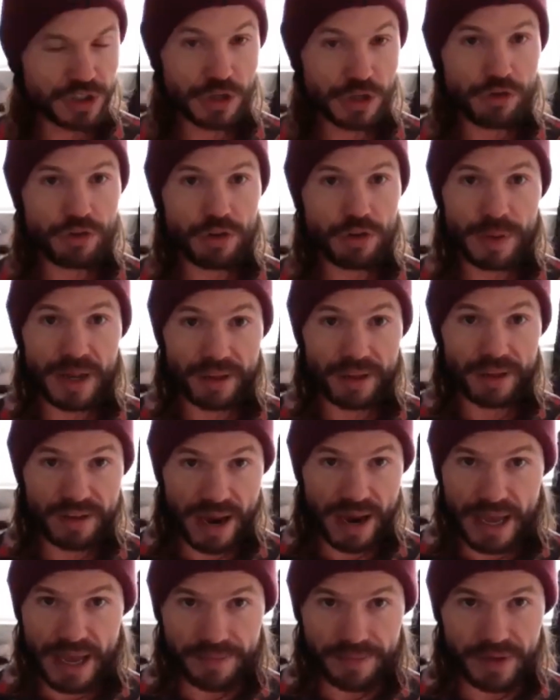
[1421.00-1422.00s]
She used to be a
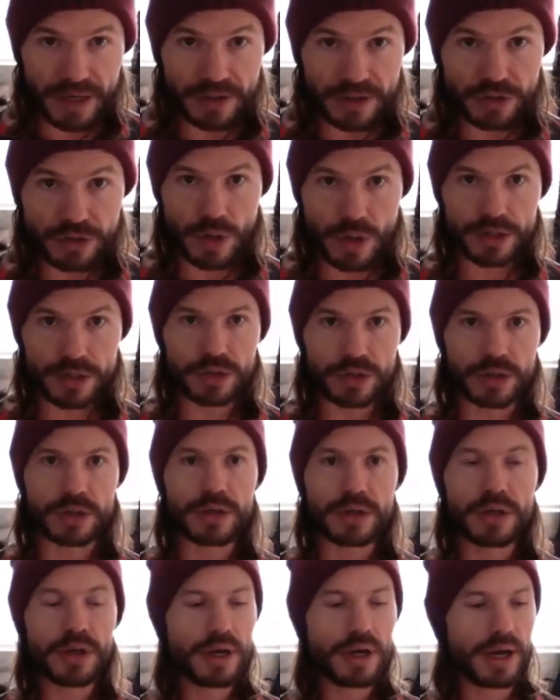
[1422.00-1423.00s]
skydiving
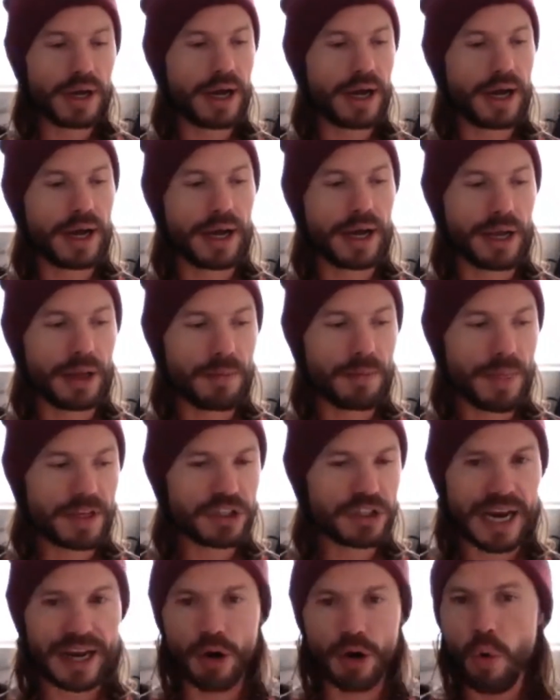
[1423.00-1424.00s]
instructor.
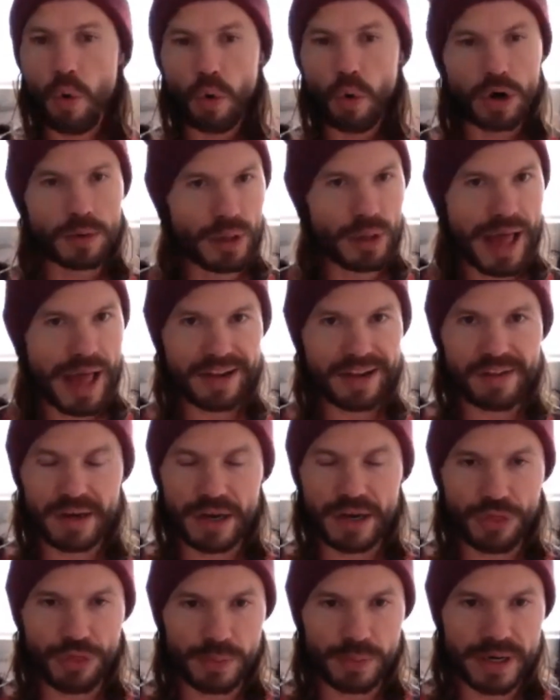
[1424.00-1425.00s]
She had a horrible
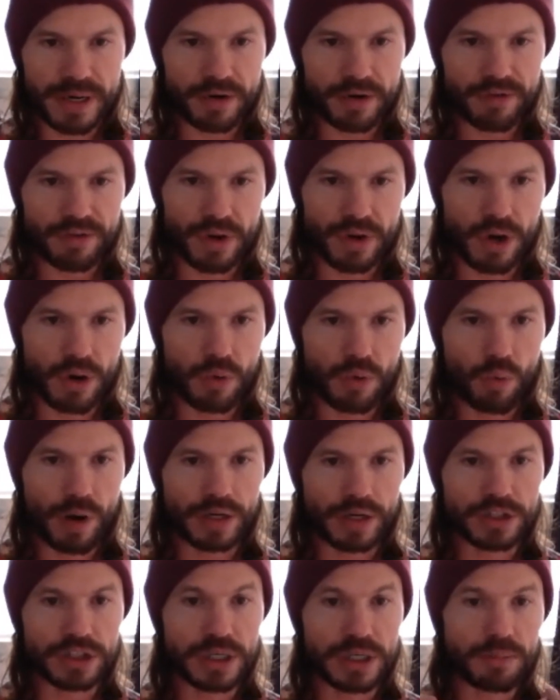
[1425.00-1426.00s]
accident 3 years ago
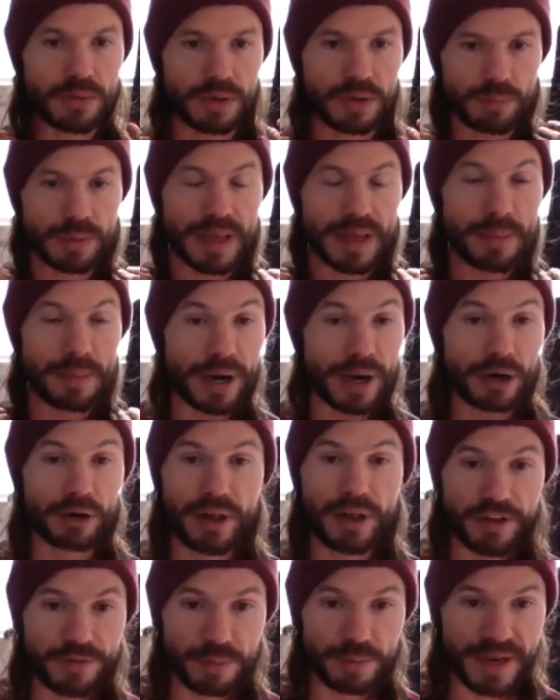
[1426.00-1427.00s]
where she became
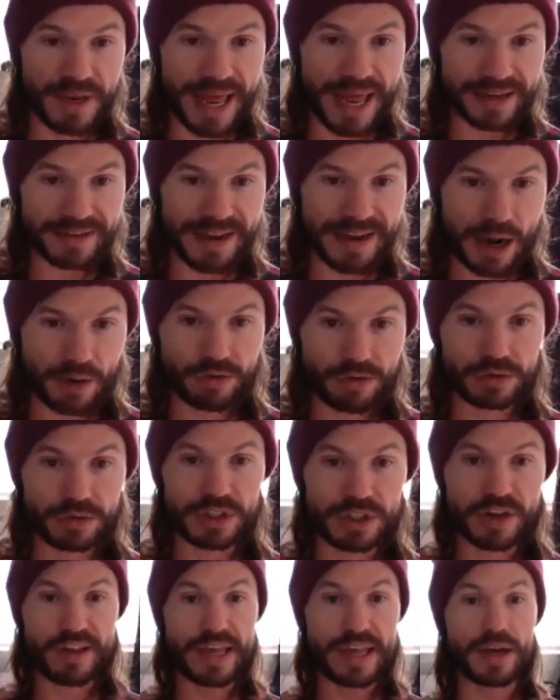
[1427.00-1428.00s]
paralyzed from the neck down. So
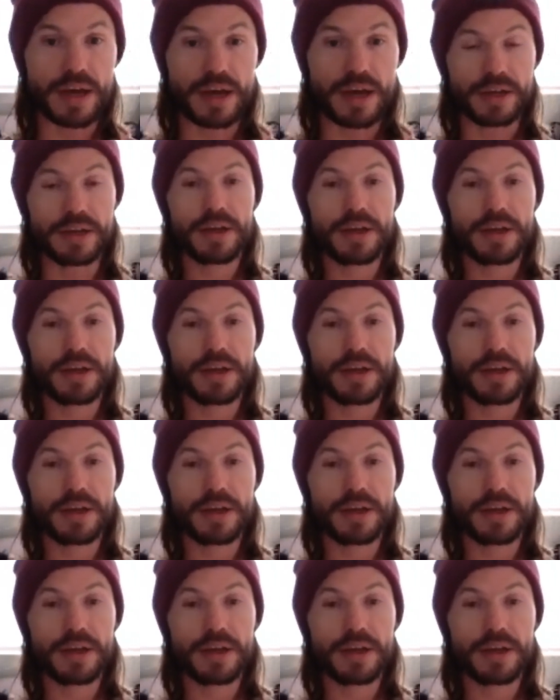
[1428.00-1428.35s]
she's in a,